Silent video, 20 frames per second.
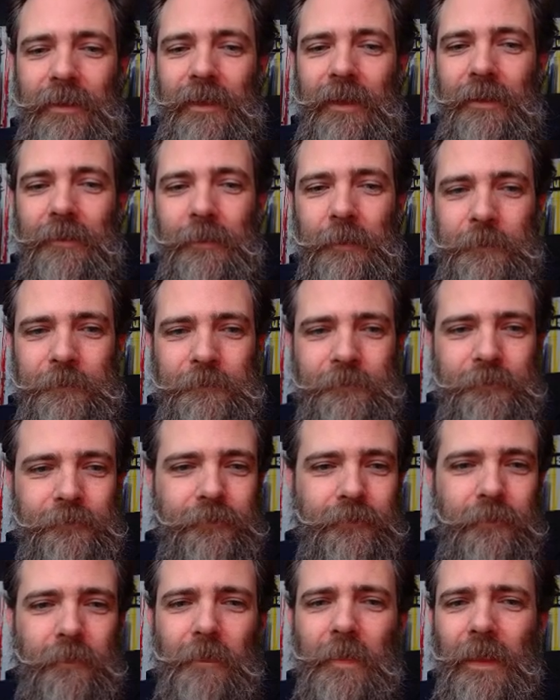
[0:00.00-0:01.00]
end.
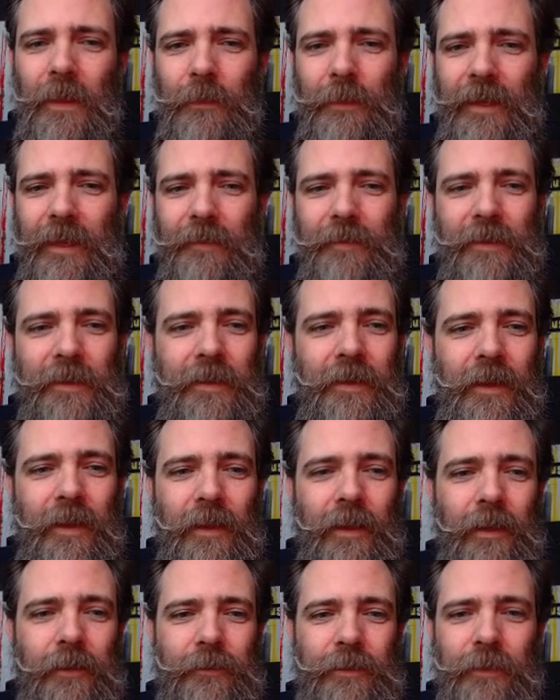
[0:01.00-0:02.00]
We have a
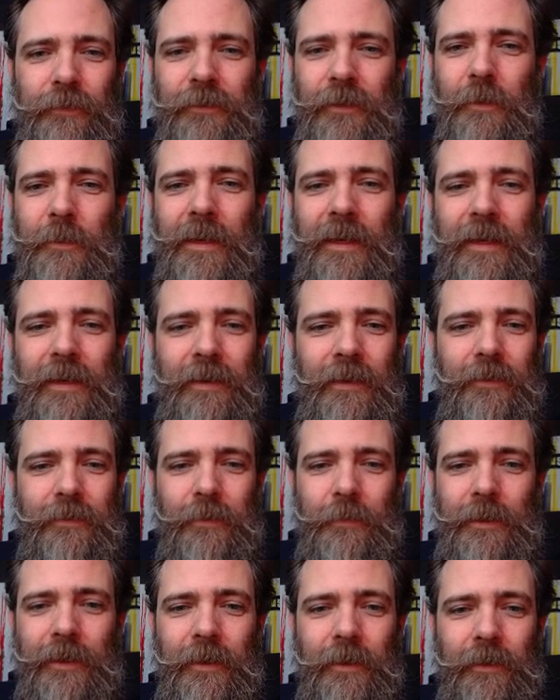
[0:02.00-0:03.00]
shifter
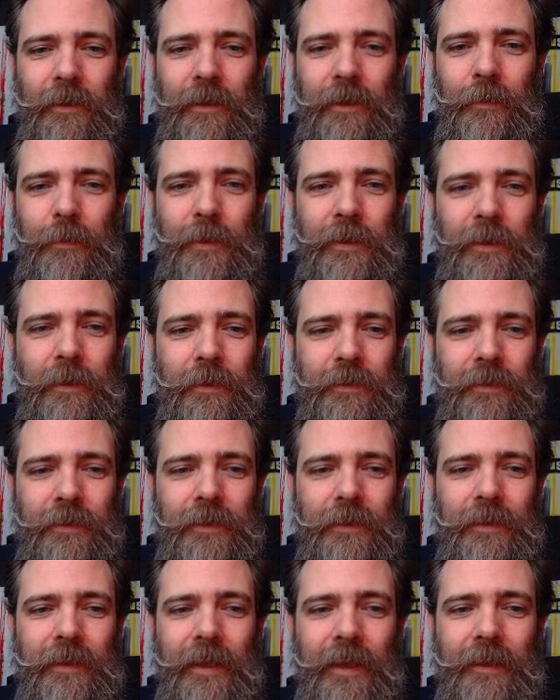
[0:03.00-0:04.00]
mechanism here that he built
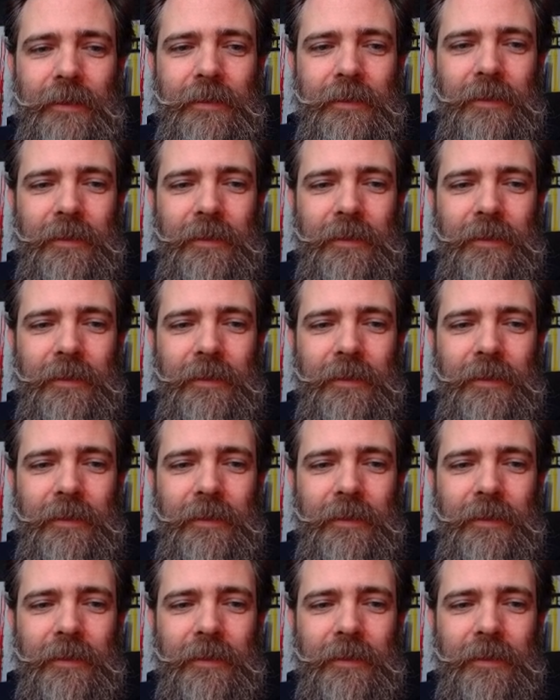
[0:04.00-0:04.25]
that